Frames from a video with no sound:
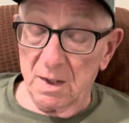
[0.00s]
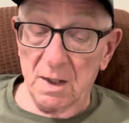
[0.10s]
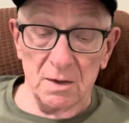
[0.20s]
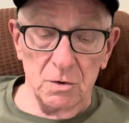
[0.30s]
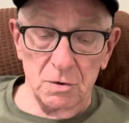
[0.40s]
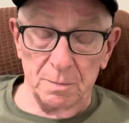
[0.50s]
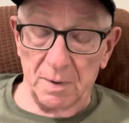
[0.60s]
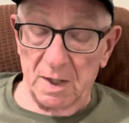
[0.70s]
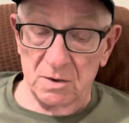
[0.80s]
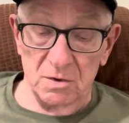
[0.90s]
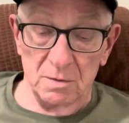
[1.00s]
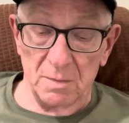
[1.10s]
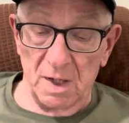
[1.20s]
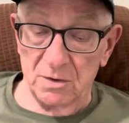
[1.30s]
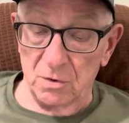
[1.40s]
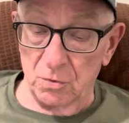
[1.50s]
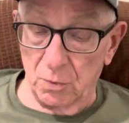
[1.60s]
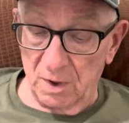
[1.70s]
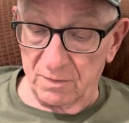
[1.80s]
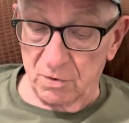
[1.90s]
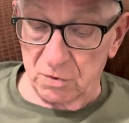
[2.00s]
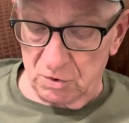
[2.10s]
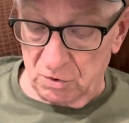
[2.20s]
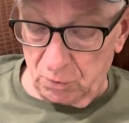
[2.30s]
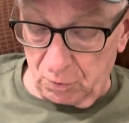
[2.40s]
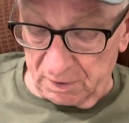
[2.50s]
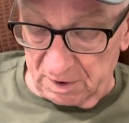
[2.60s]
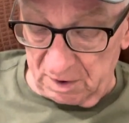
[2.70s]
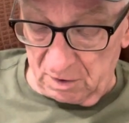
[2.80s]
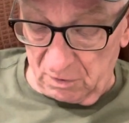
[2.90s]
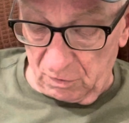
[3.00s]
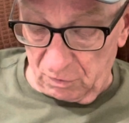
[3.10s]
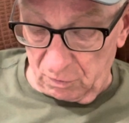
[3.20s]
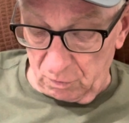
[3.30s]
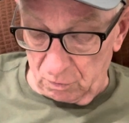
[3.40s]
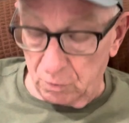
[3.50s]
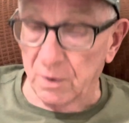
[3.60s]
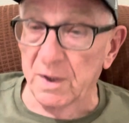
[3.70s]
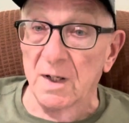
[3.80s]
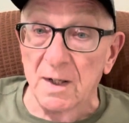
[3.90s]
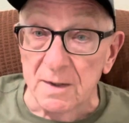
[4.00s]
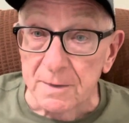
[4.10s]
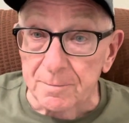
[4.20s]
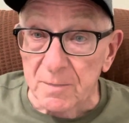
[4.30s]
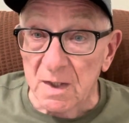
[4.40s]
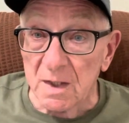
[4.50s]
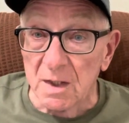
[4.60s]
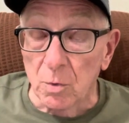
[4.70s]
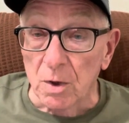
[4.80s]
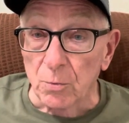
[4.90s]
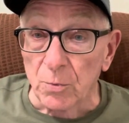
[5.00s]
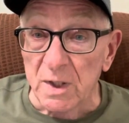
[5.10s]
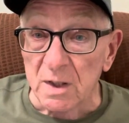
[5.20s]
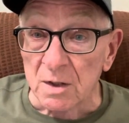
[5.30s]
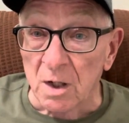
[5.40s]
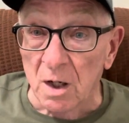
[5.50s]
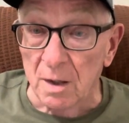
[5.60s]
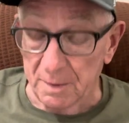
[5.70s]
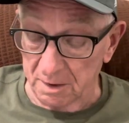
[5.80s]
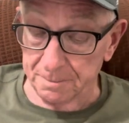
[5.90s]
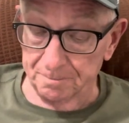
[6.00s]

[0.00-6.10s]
And there's a passage in Matthew 20, verses 20 through 28. I want to read it and comment.